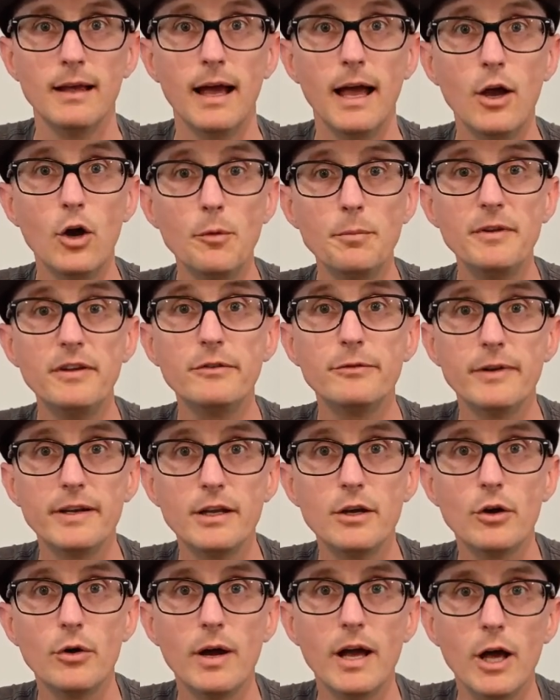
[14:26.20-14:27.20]
I hope this
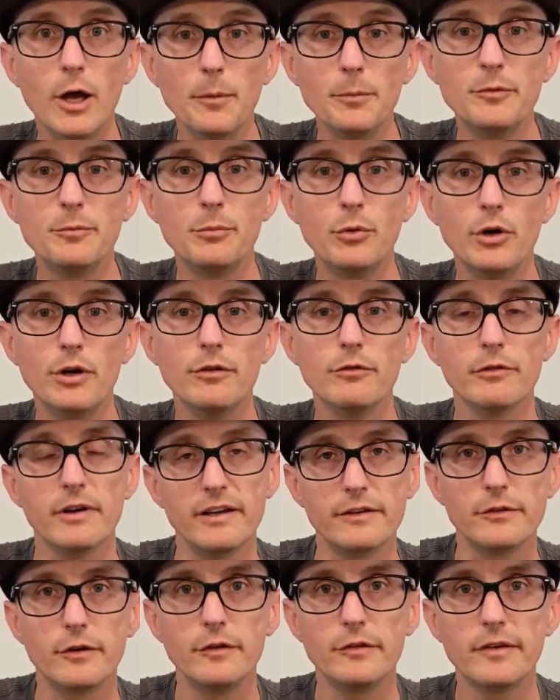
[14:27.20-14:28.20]
video helps put
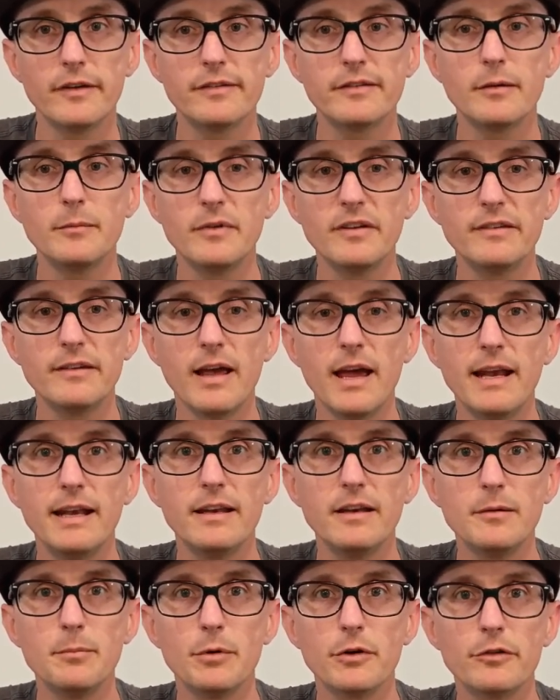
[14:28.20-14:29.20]
rescue system design
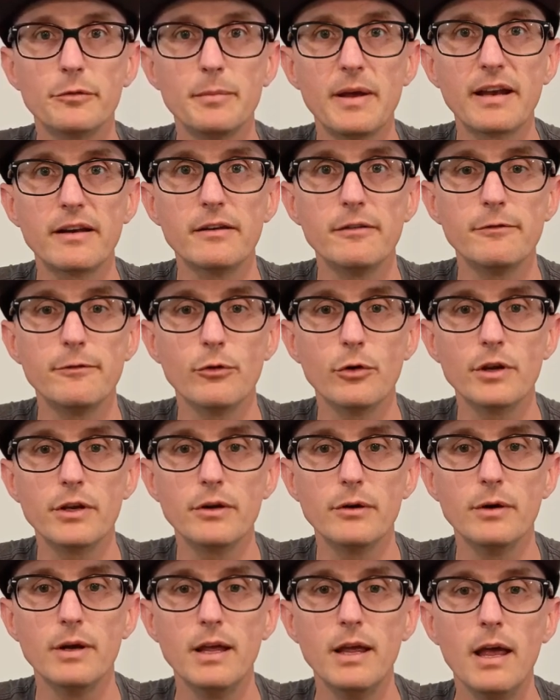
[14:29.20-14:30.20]
into perspective for
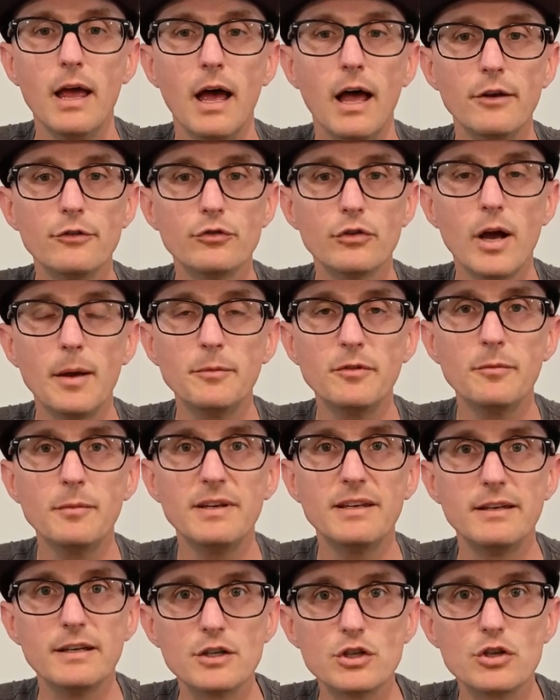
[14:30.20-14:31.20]
you. I'll drop some
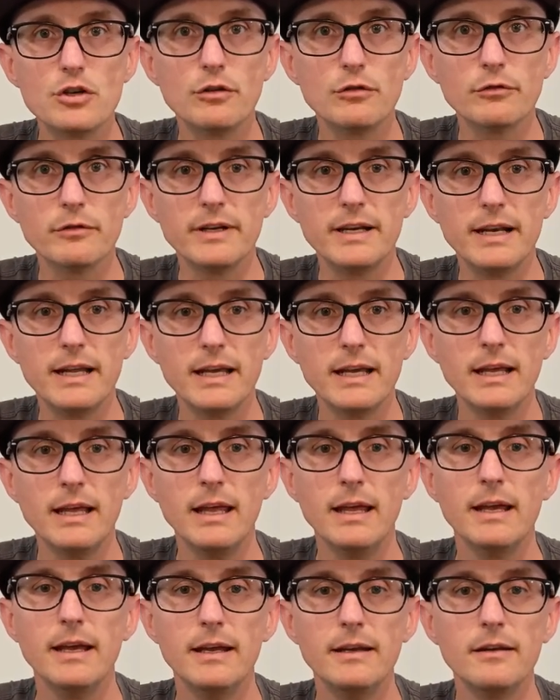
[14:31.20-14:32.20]
additional
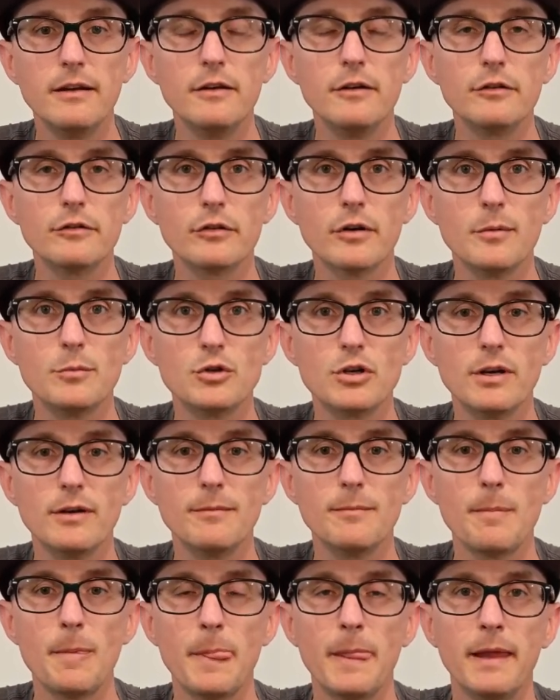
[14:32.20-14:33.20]
reading in the
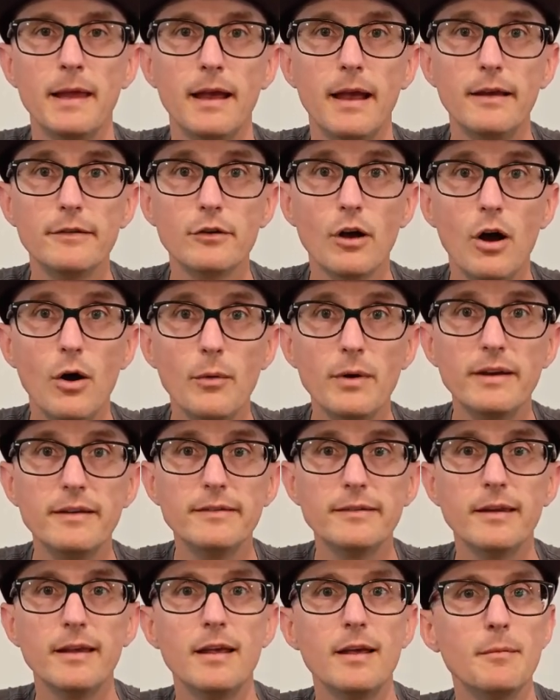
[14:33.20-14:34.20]
description. As
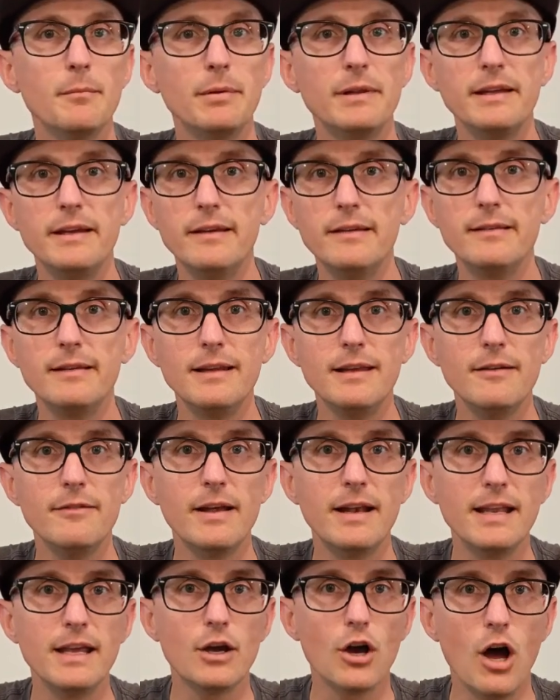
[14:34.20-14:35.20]
always, please leave
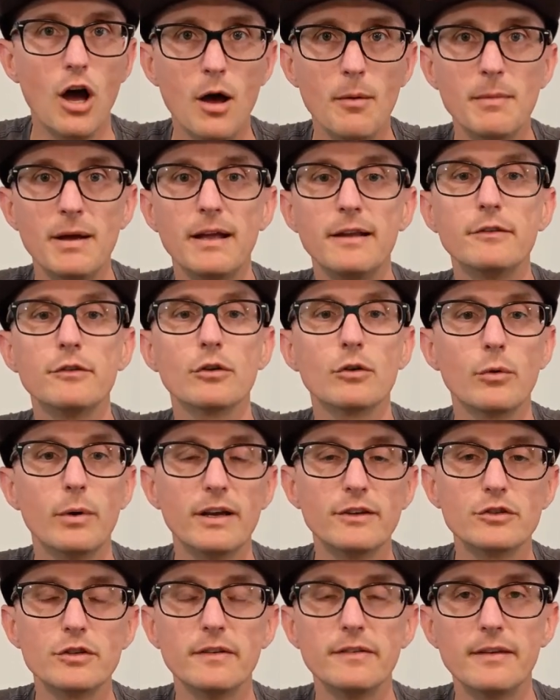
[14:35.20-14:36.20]
any comments or
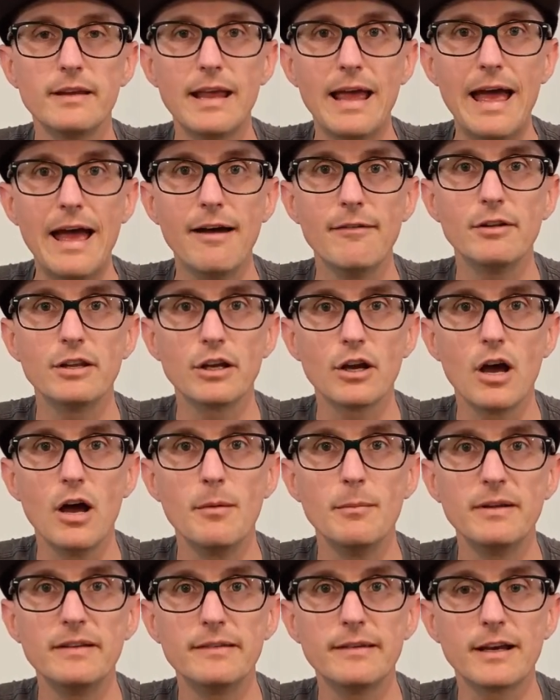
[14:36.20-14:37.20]
questions that you have in the
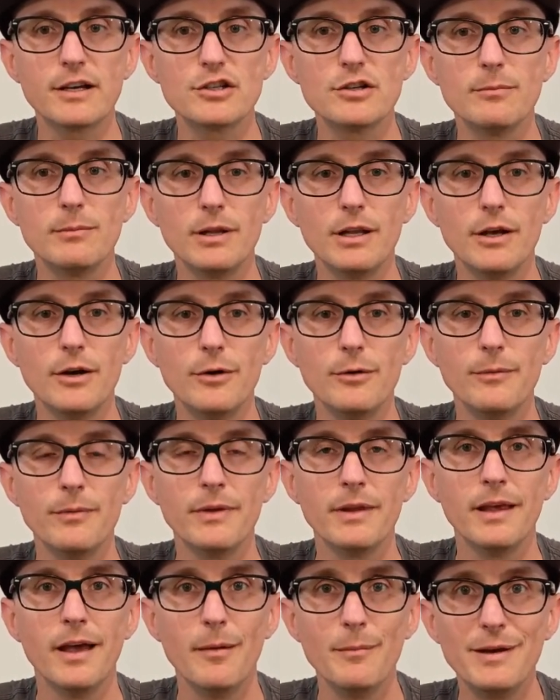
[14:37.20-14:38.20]
comment section below.
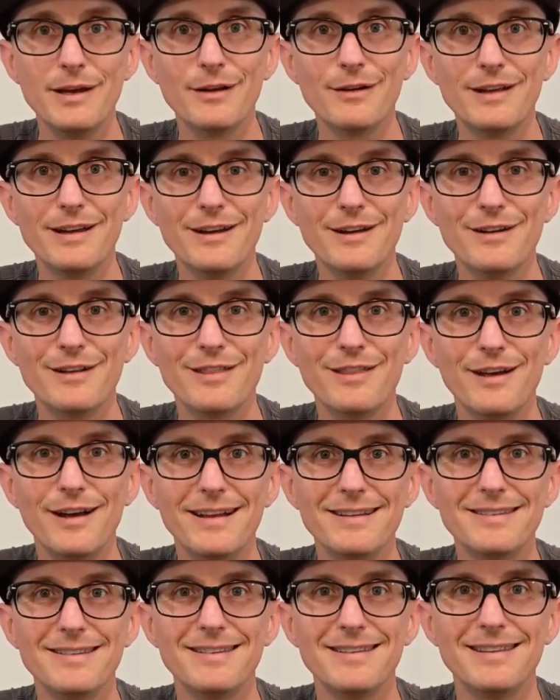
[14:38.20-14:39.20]
I'm eager to hear your
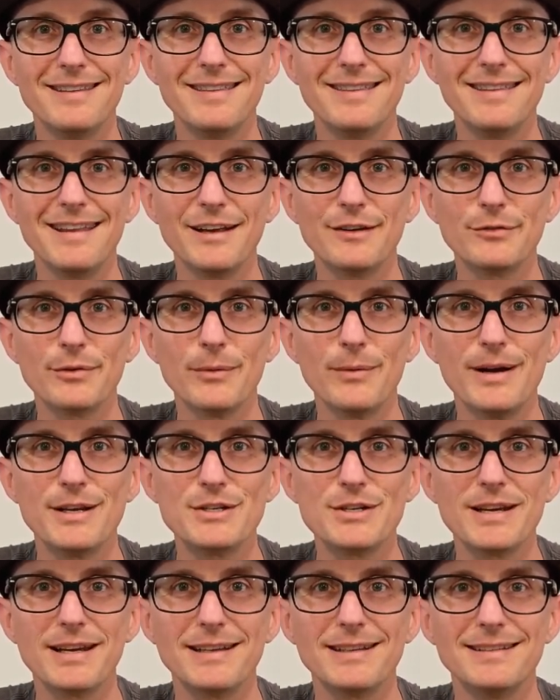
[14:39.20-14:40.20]
thoughts. Thanks for
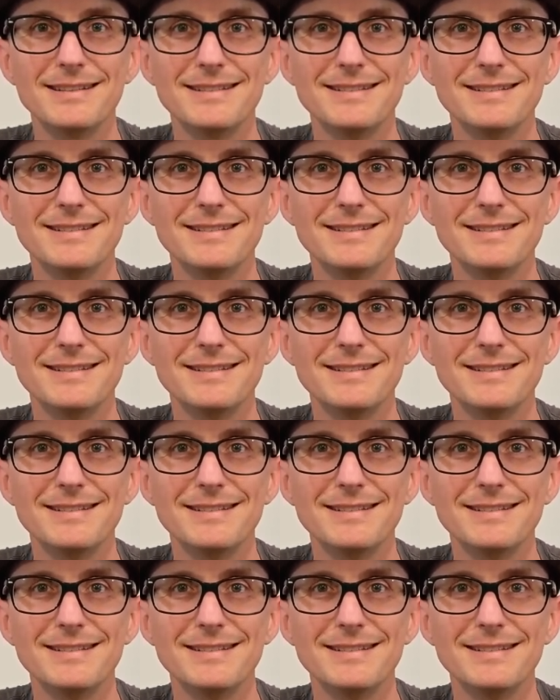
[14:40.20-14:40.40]
watching.